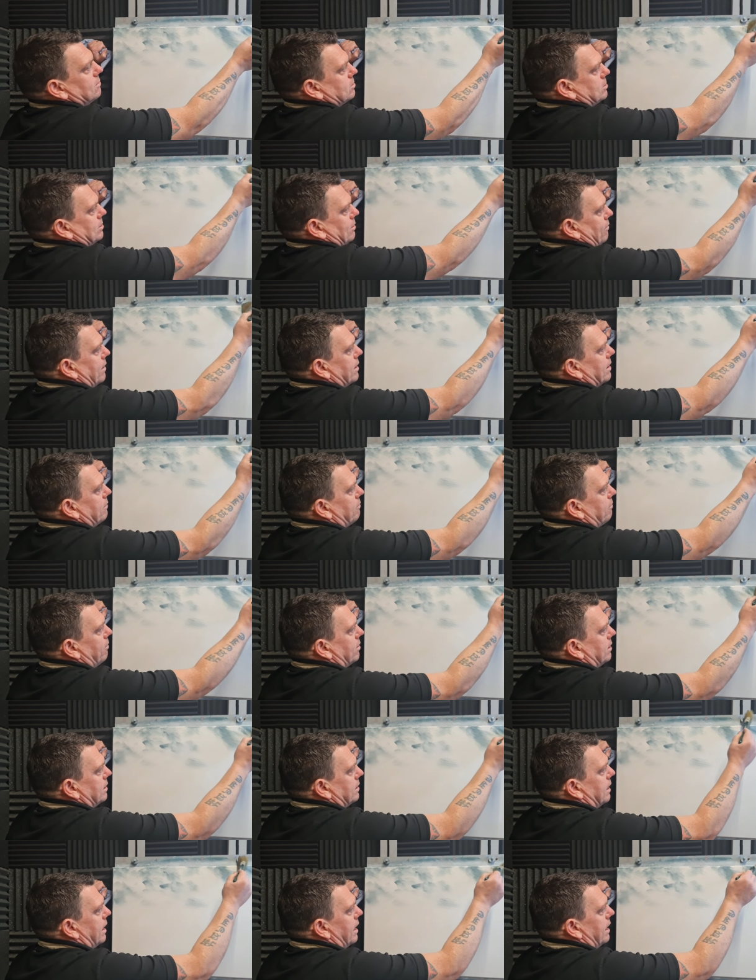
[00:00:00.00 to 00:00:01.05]
was a very
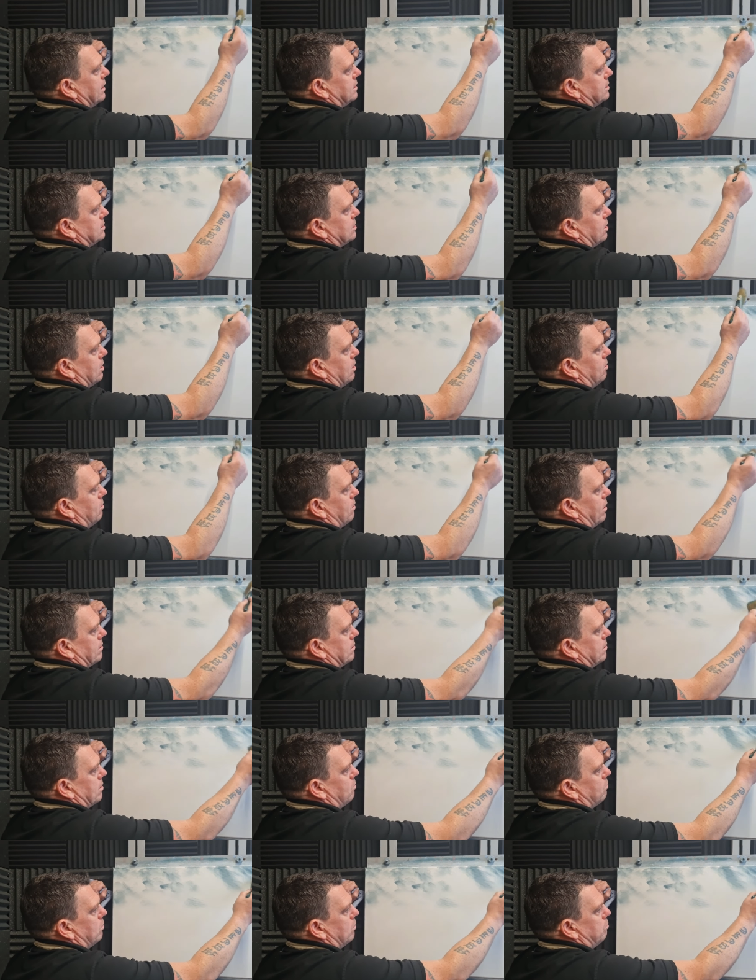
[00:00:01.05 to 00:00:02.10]
foggy day, so I
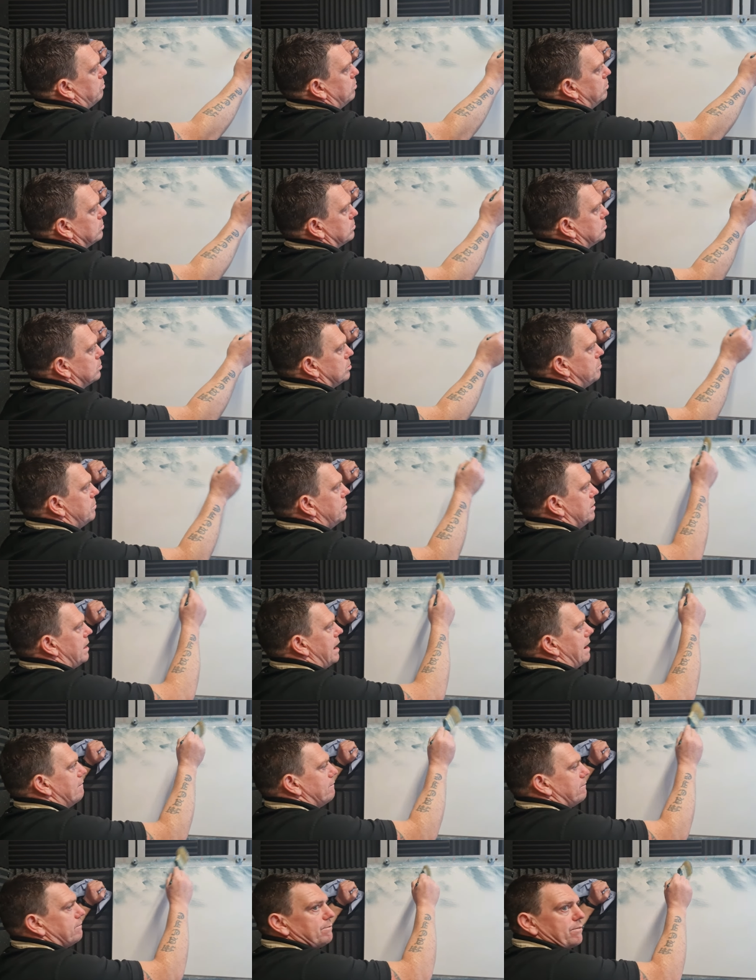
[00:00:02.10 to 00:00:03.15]
thought we'll put some of
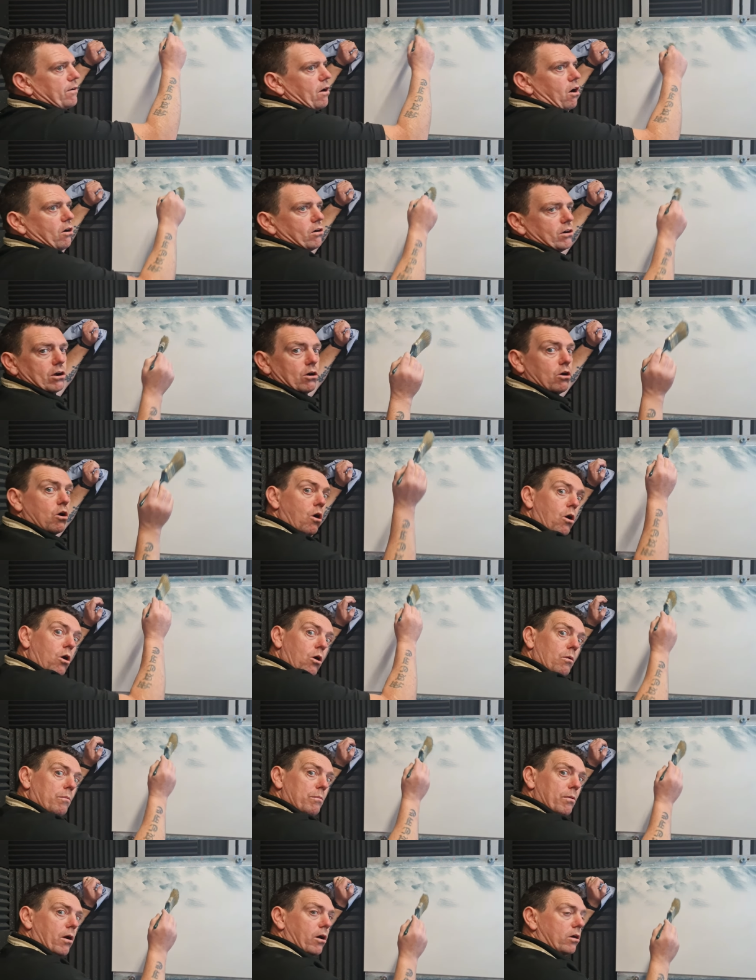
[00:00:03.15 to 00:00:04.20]
that fog
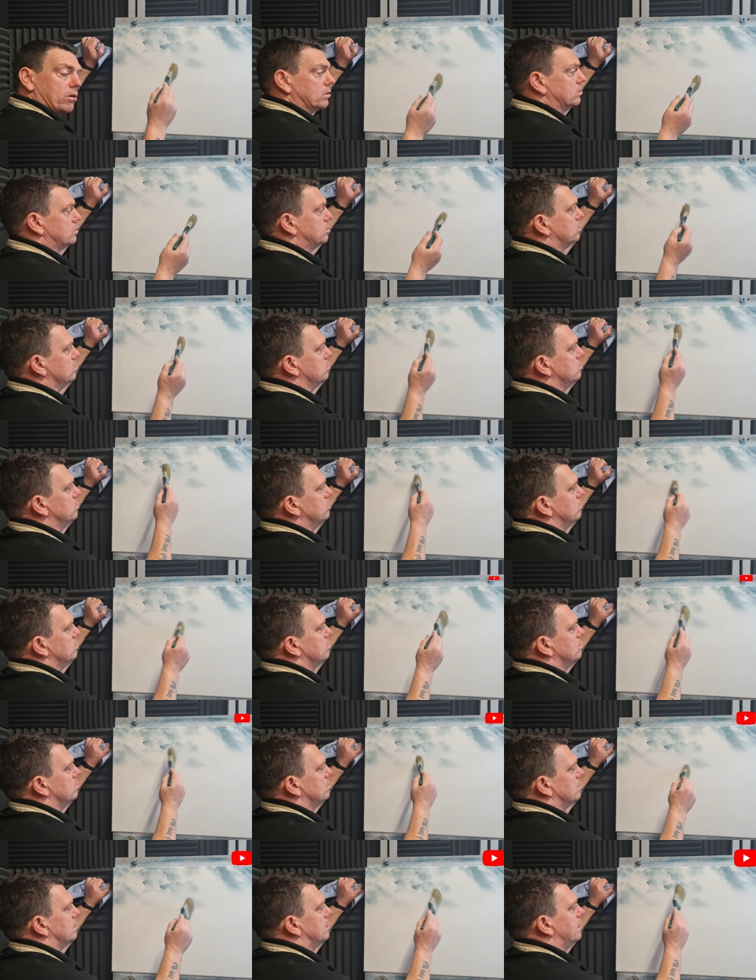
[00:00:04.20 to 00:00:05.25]
up onto
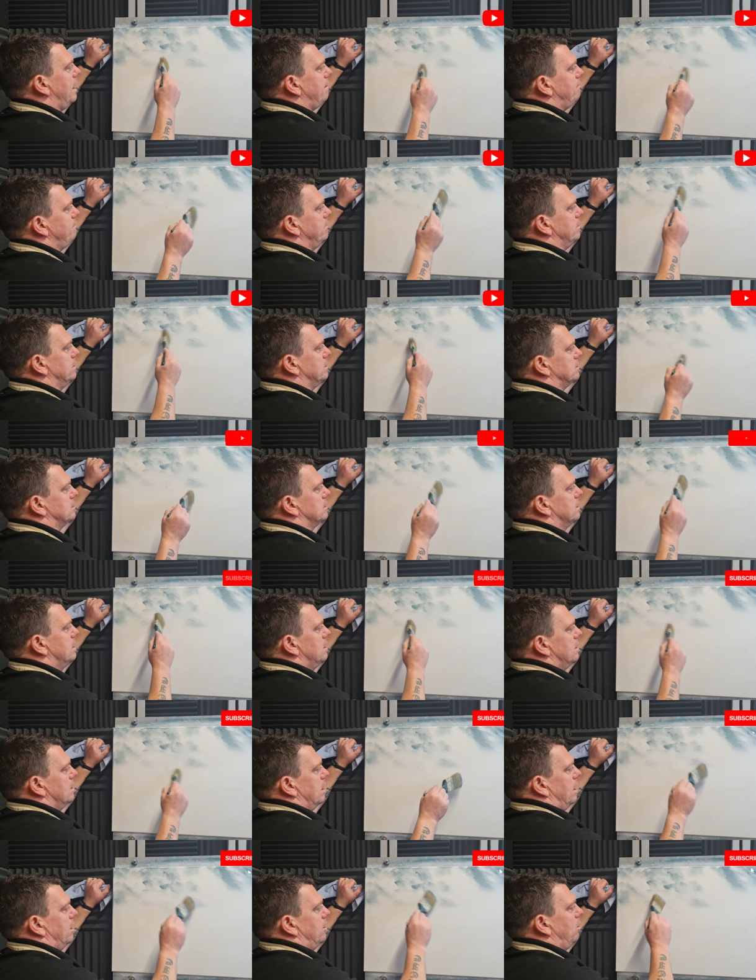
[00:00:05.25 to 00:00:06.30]
the canvas,
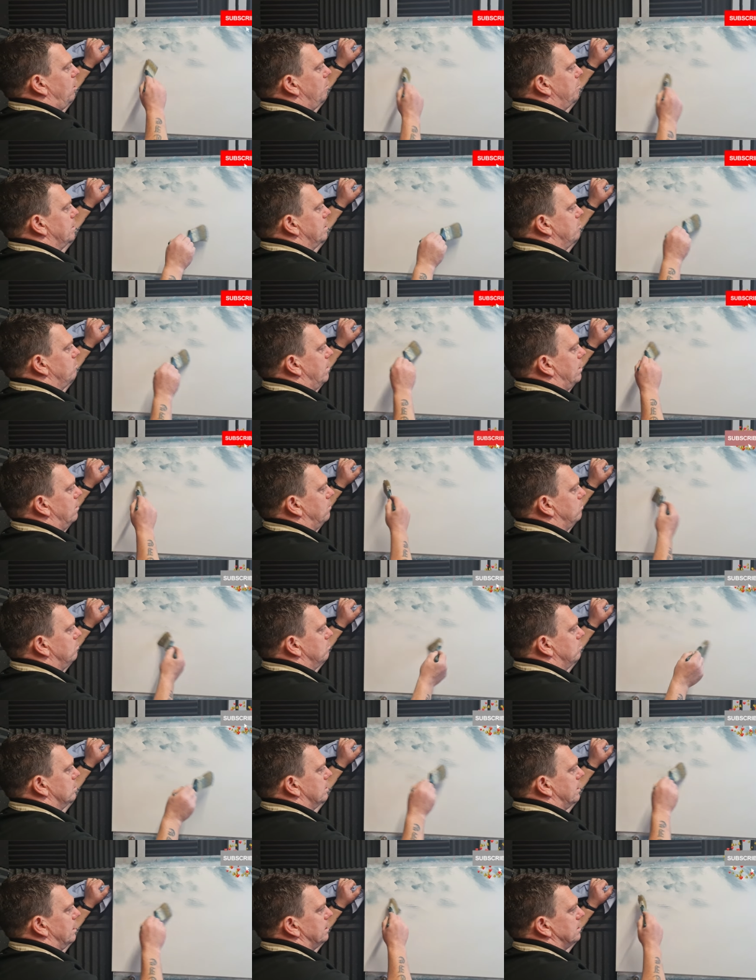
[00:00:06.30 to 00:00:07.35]
and all being well,
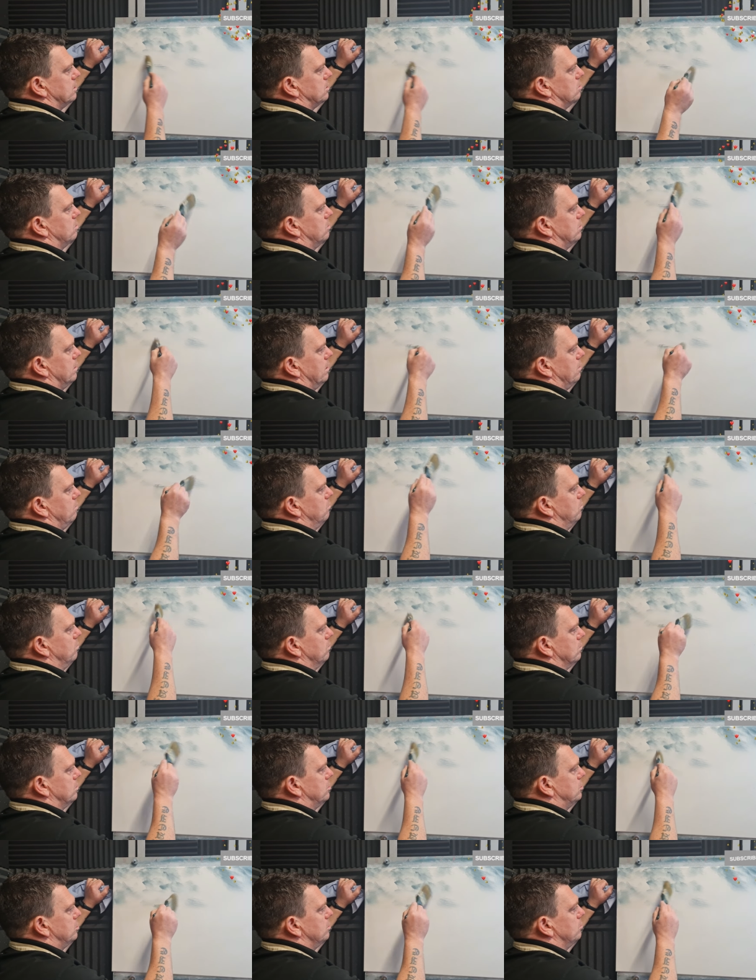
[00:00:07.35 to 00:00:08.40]
we'll get it done in
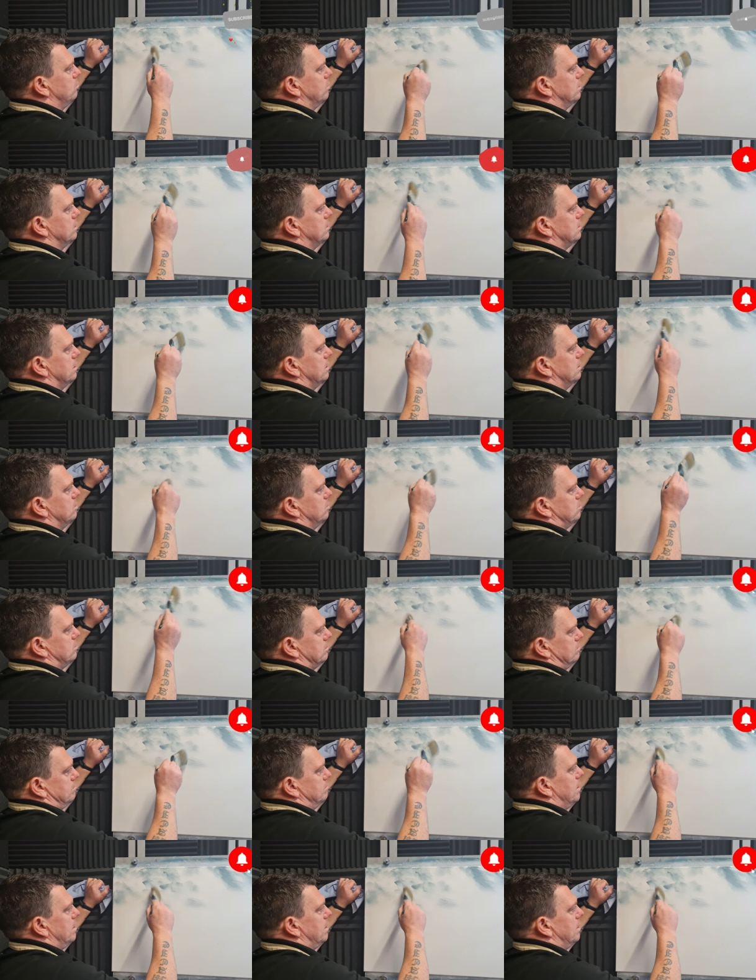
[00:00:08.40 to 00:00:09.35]
one shoot instead of just